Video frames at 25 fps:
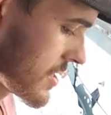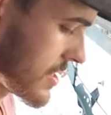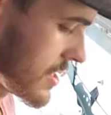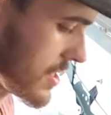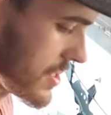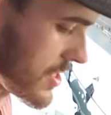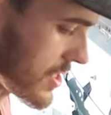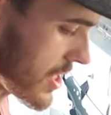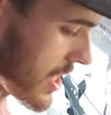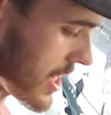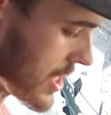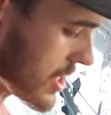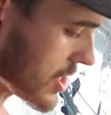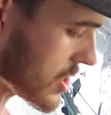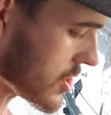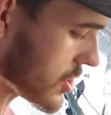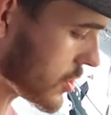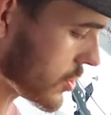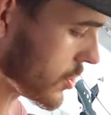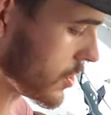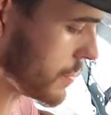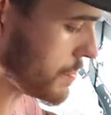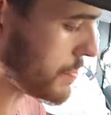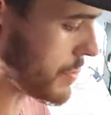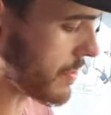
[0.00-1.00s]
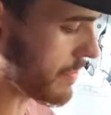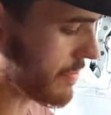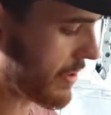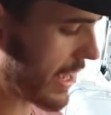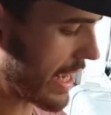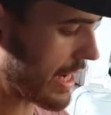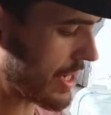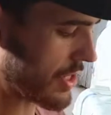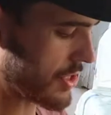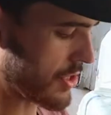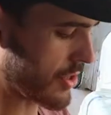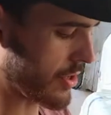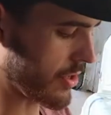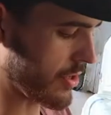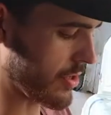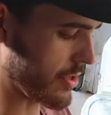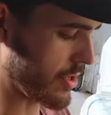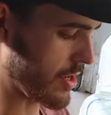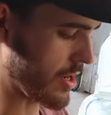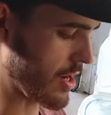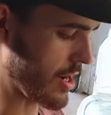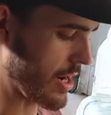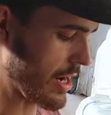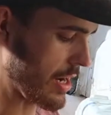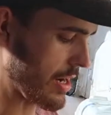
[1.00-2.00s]
Designed to prevent
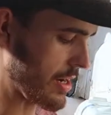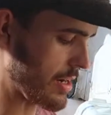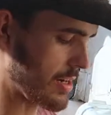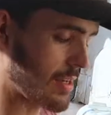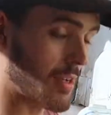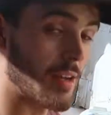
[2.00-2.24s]
your